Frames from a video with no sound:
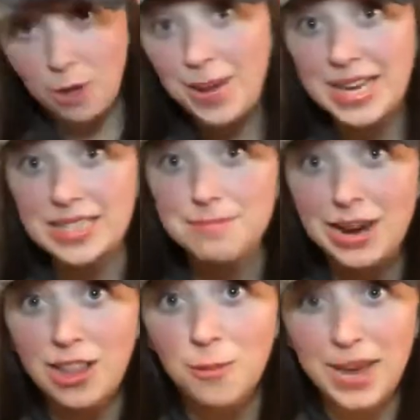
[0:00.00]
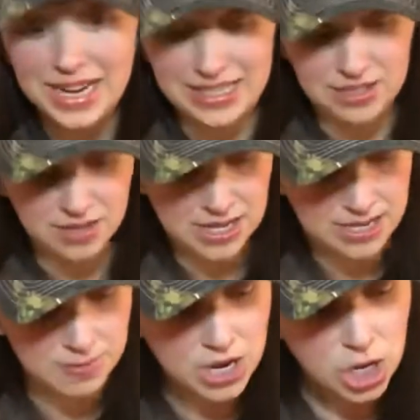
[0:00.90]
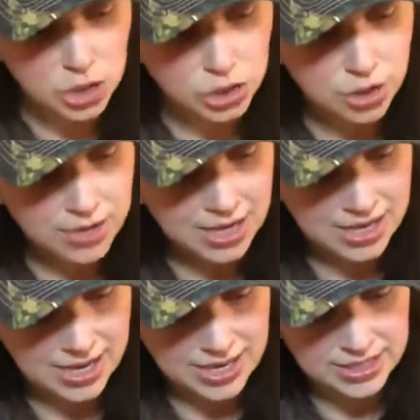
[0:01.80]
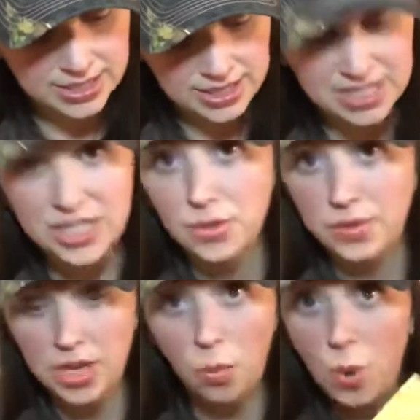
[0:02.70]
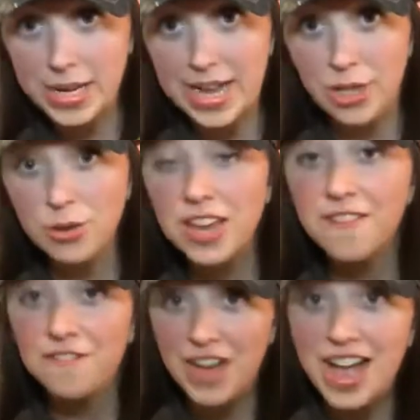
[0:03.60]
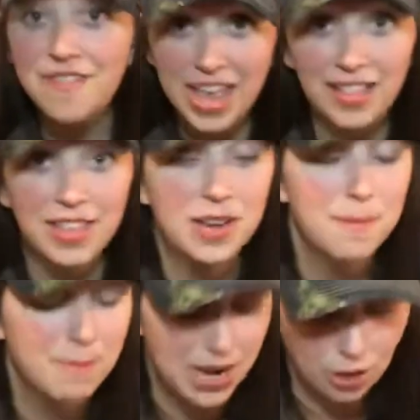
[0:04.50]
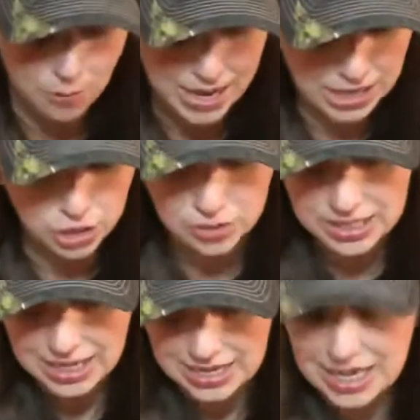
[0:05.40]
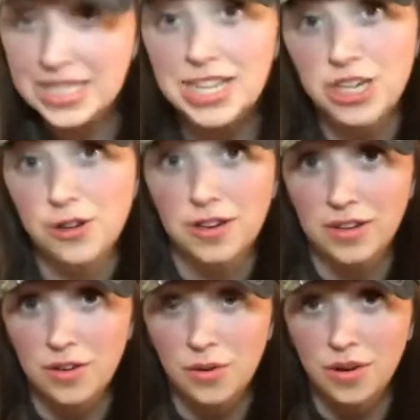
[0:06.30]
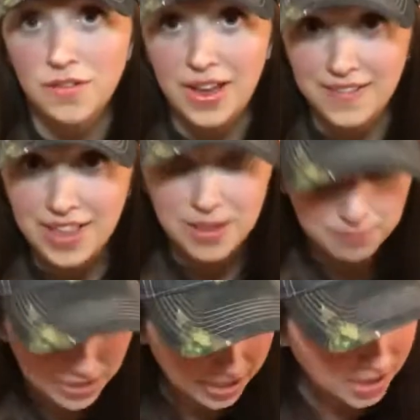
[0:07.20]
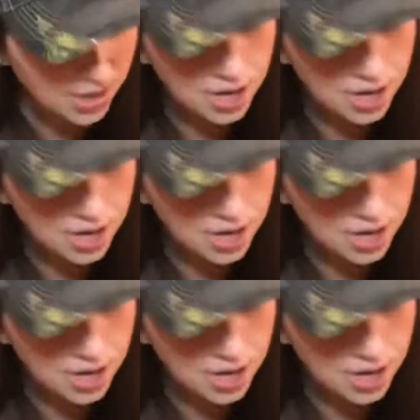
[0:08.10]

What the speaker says: bags. Mylar bags, let's look at them. So you can get, this is only a 1 gallon, you can get 5-gallon Mylar bags. You stick it inside your 5-gallon bucket,